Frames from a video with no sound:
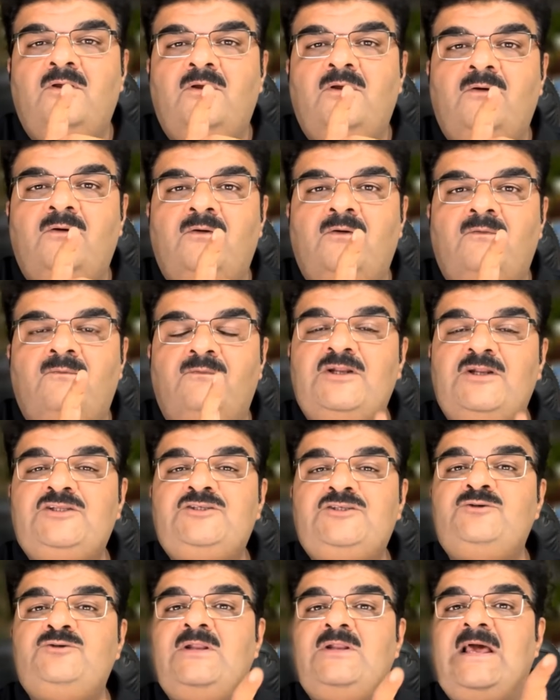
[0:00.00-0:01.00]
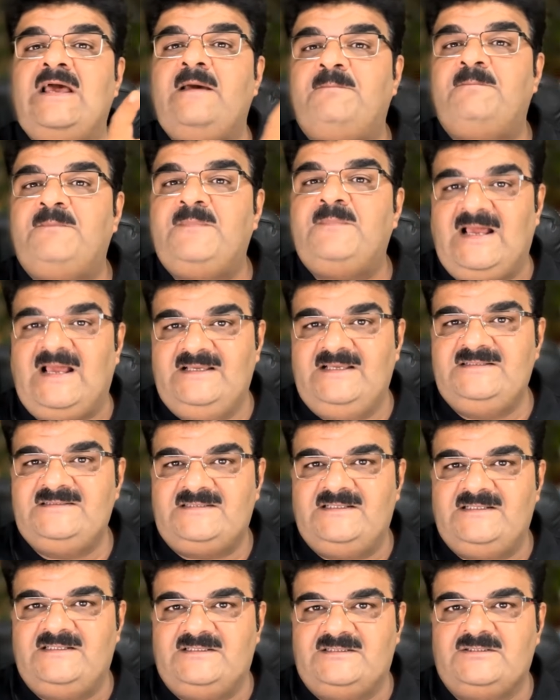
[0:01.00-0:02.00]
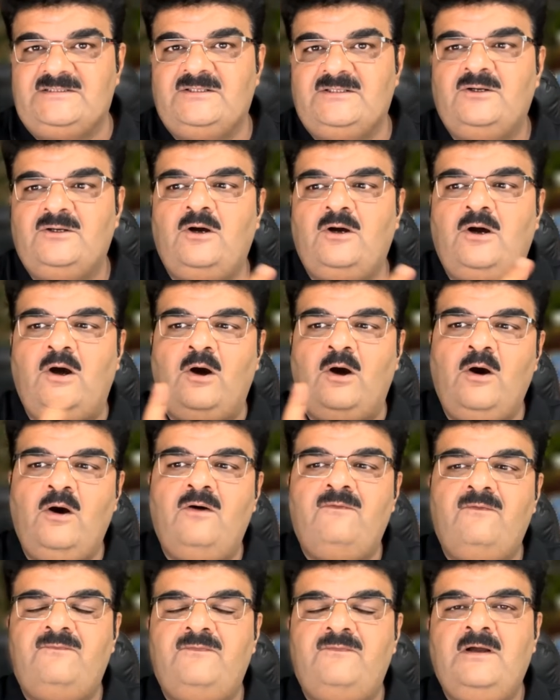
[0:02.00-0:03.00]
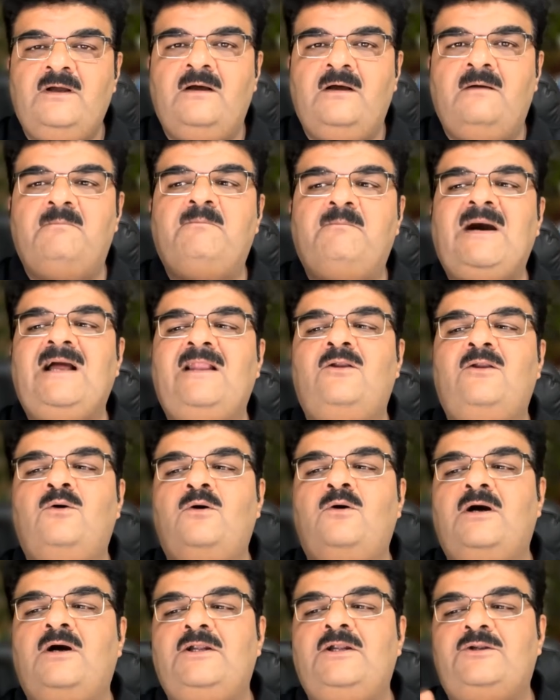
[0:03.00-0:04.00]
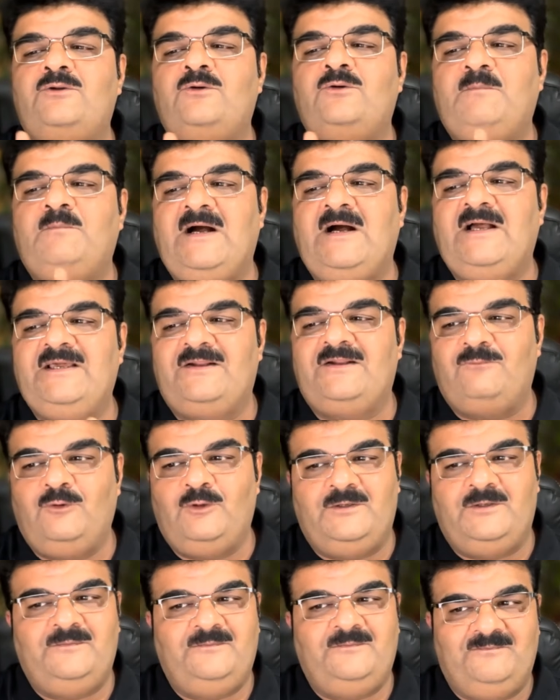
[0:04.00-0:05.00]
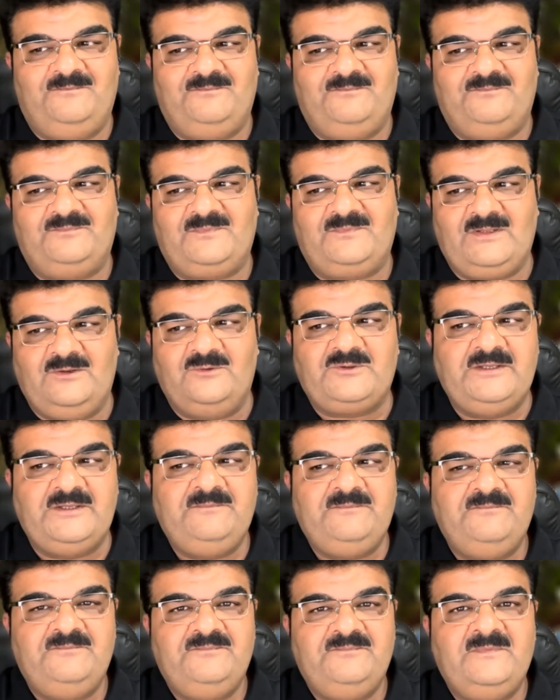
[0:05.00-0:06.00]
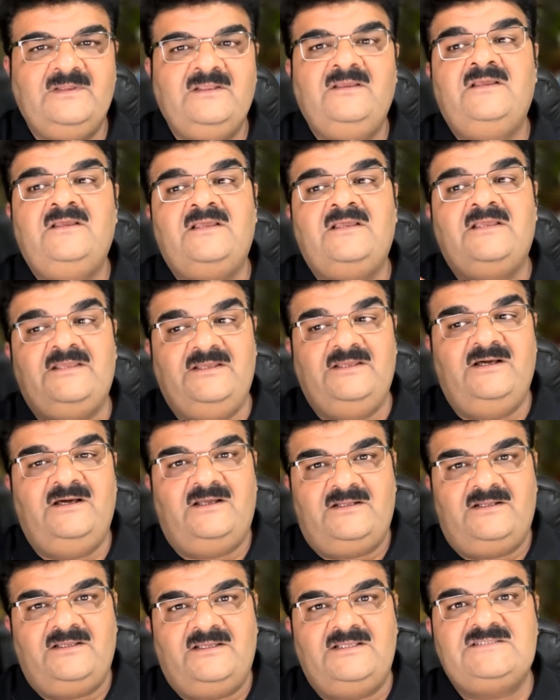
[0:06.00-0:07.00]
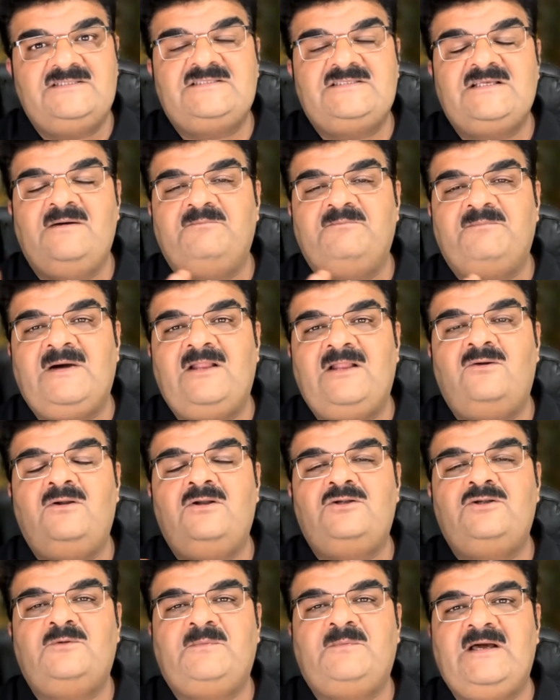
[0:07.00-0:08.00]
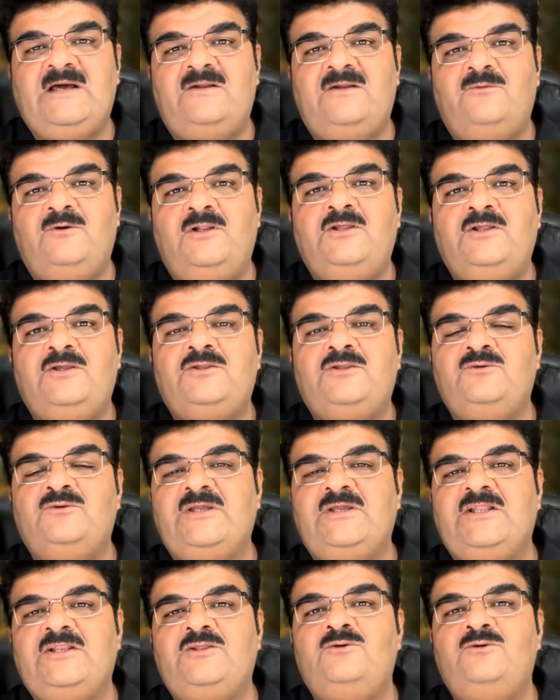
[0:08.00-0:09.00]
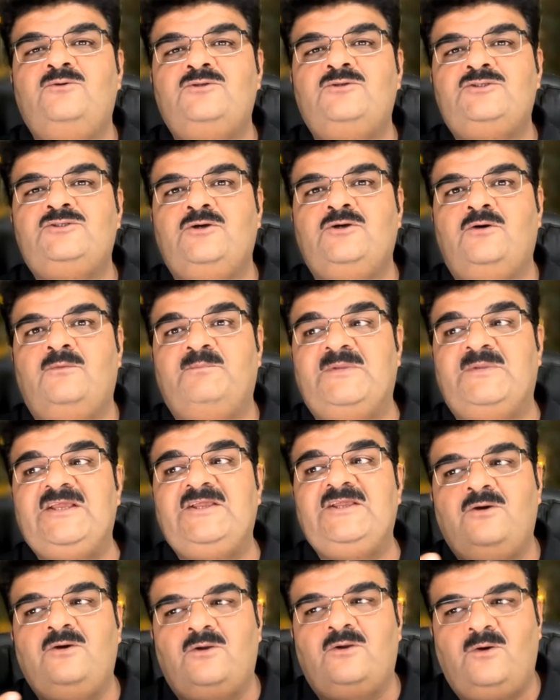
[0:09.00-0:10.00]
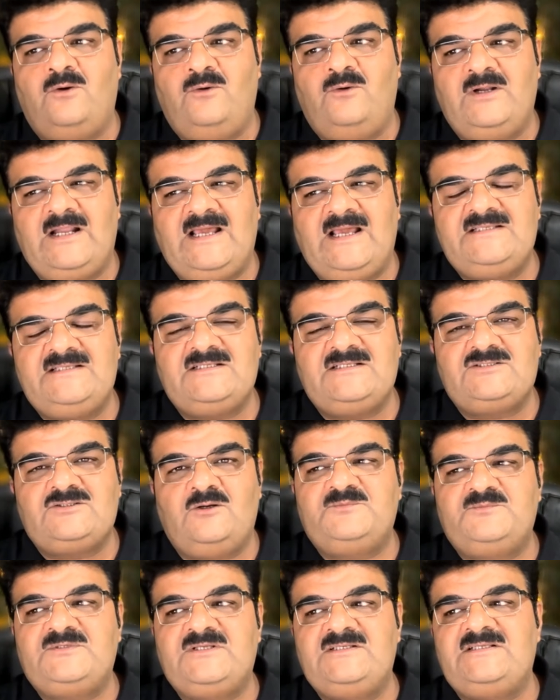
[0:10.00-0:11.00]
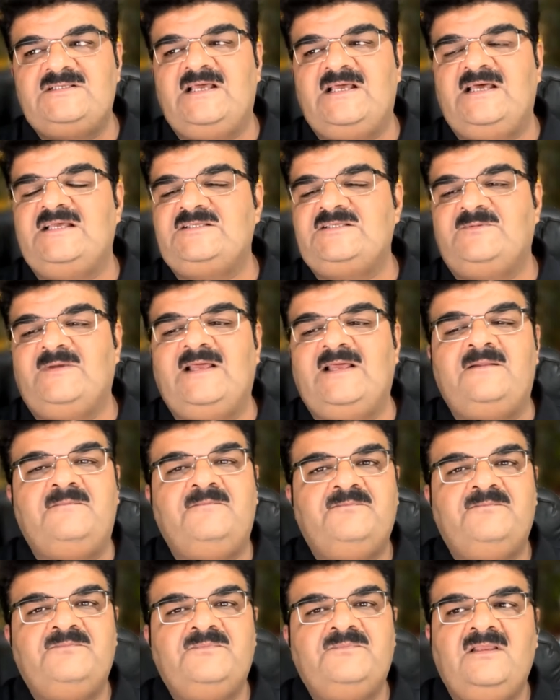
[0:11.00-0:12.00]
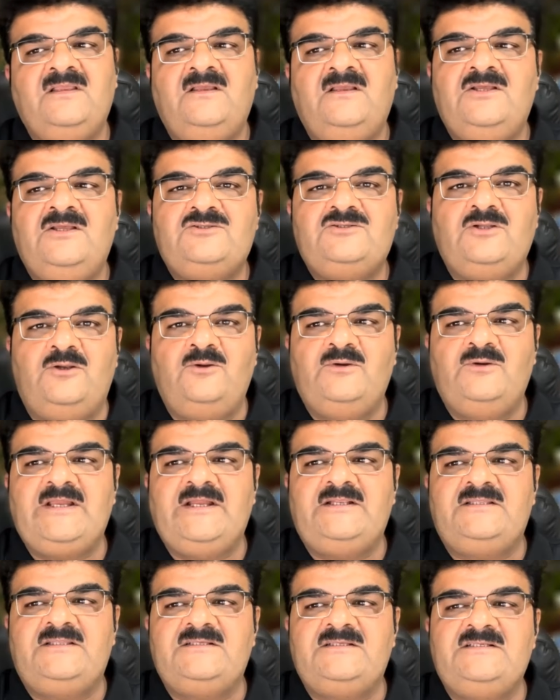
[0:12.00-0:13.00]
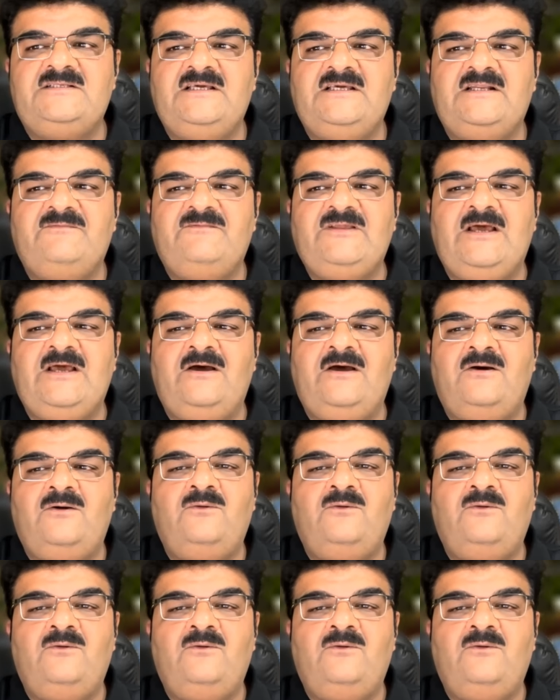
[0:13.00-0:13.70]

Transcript: virtual appliances of Palo Alto Firewall. Okay, here in some Palo Alto Firewall you can bring your own license options as well. So look at this. Here we have